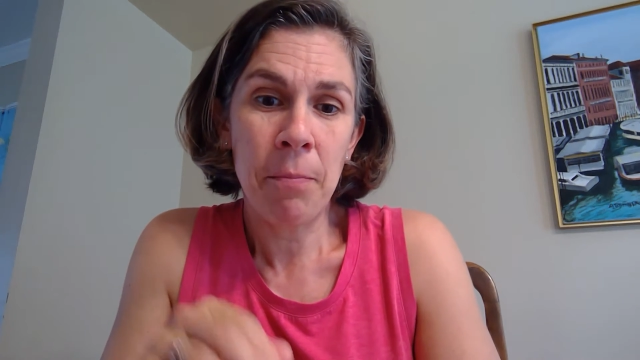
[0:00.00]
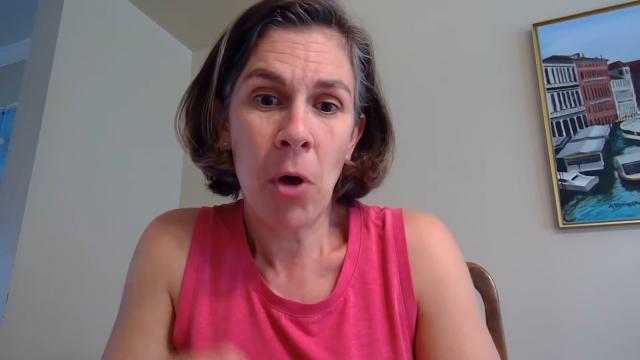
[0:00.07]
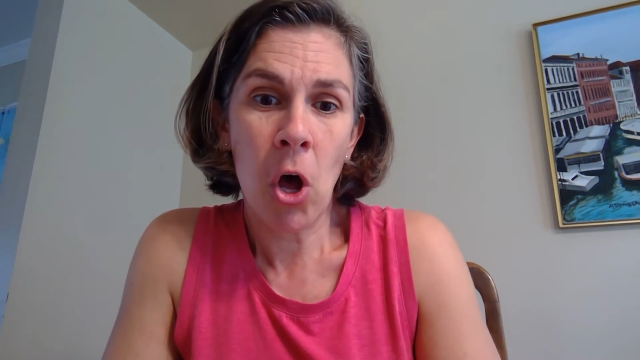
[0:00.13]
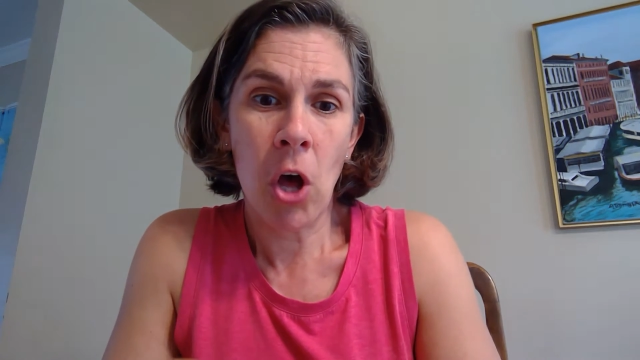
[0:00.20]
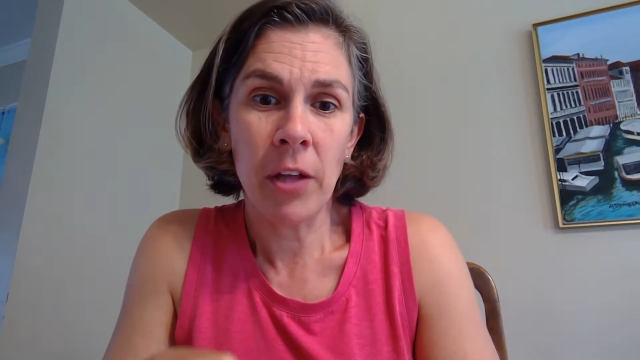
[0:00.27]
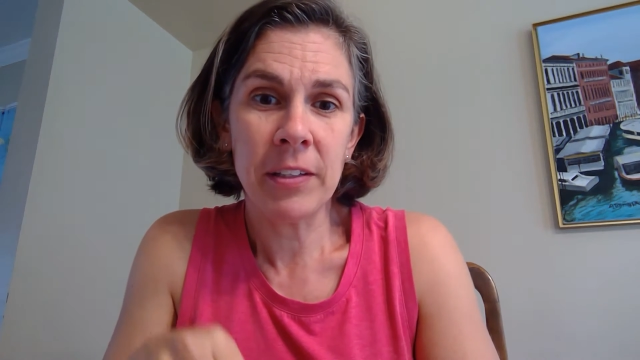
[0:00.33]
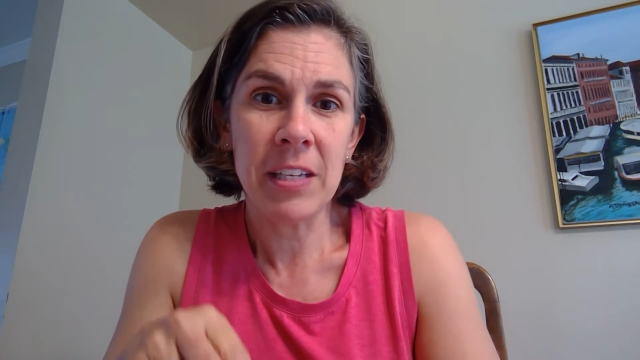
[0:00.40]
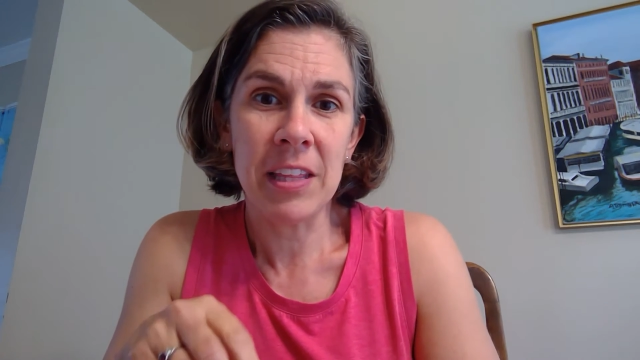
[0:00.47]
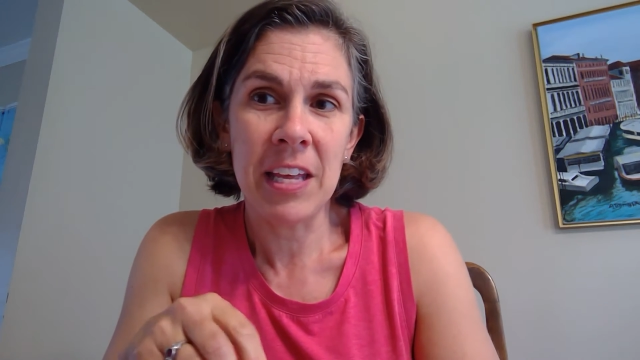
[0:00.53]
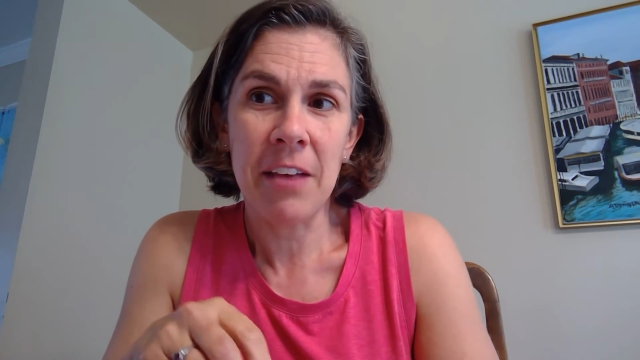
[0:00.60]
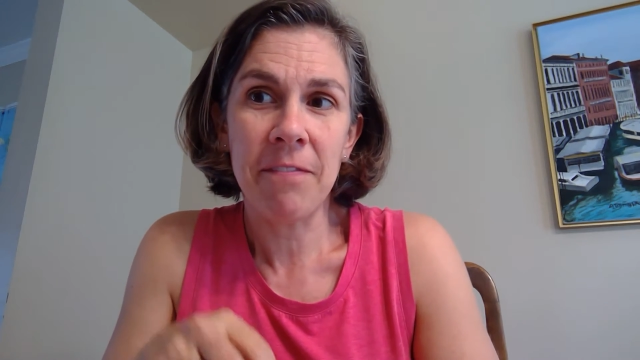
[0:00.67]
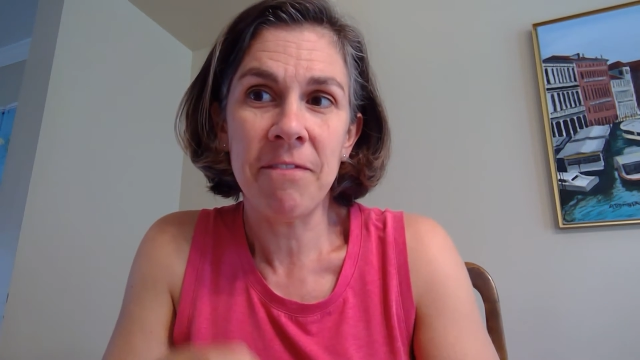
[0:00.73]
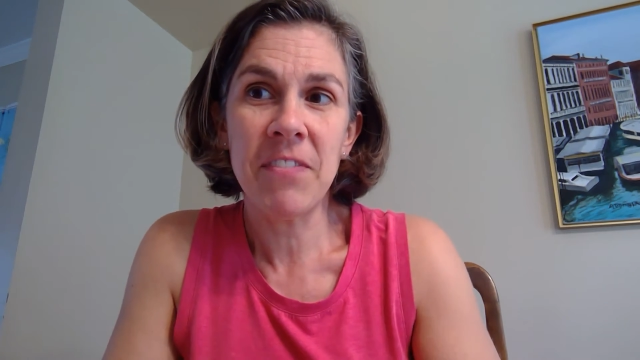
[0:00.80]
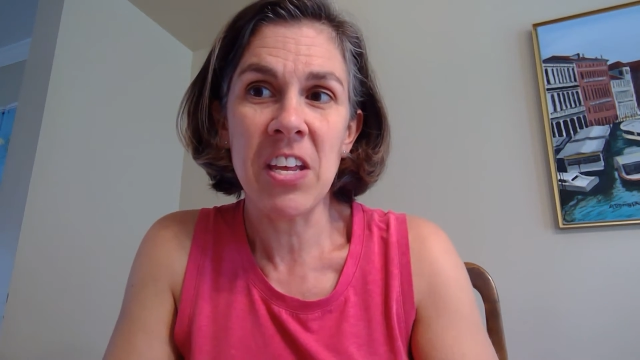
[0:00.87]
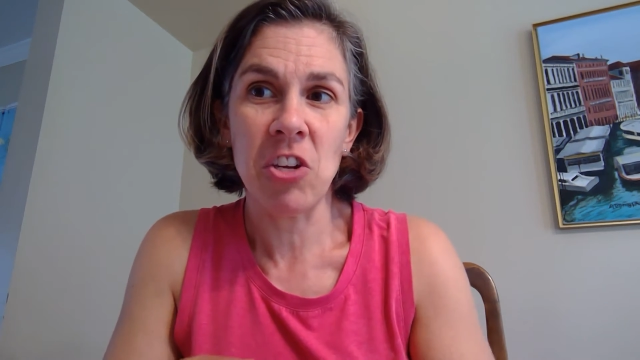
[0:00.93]
Paul to the
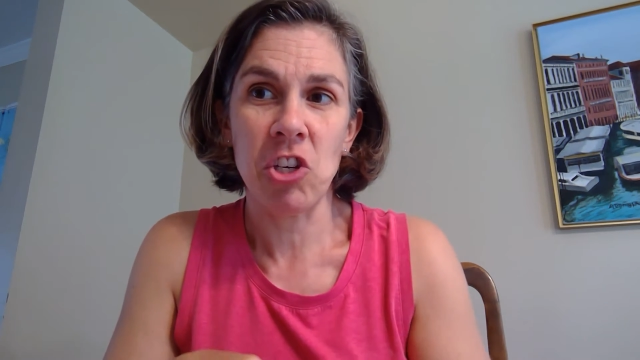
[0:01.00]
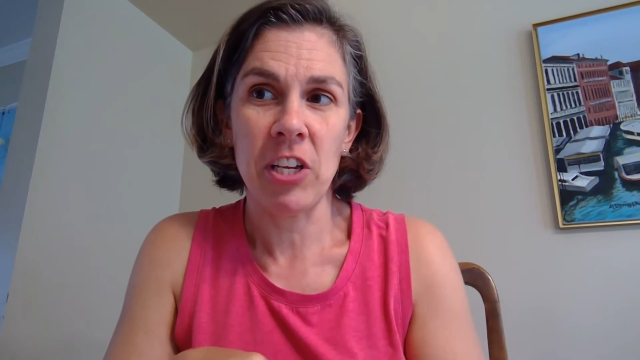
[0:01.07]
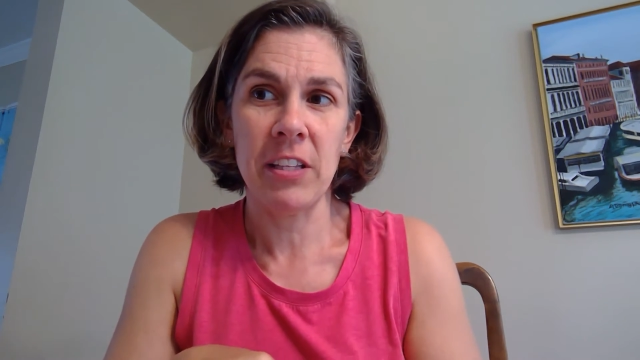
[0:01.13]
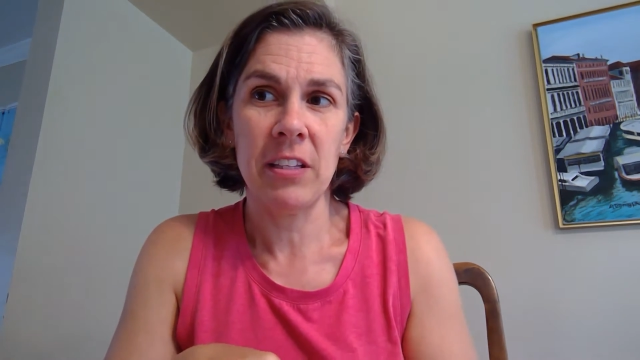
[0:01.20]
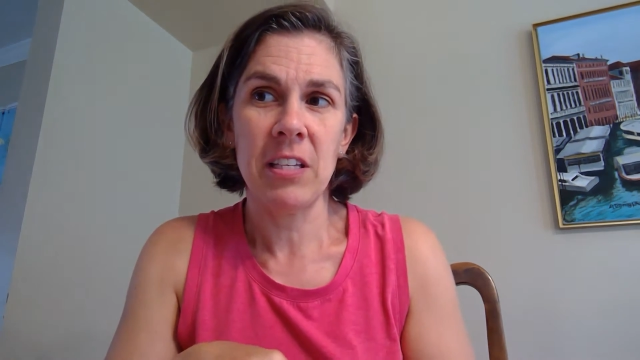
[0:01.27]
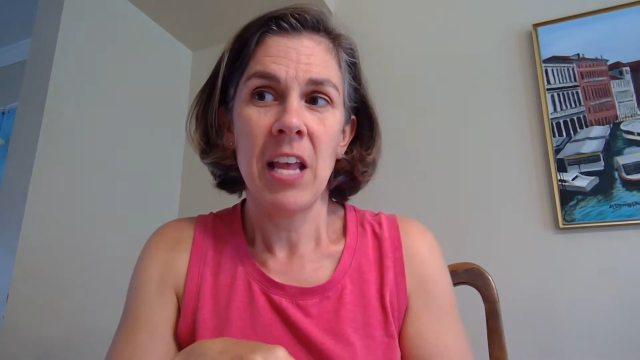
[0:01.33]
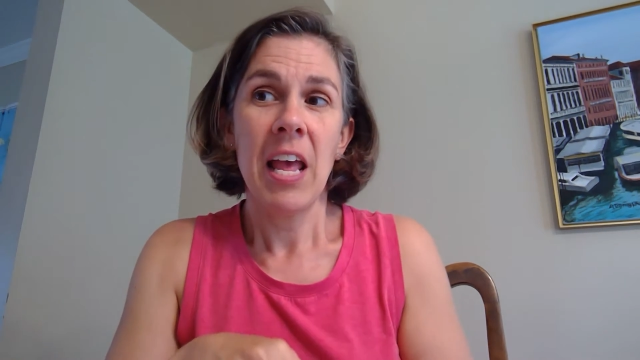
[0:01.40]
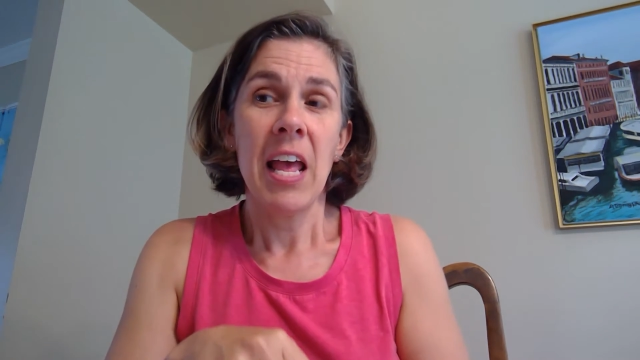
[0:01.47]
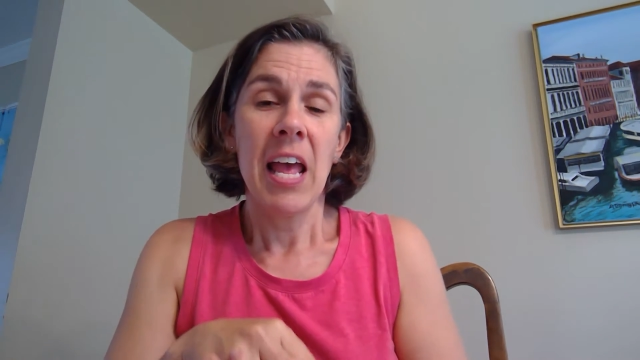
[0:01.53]
Ephesians.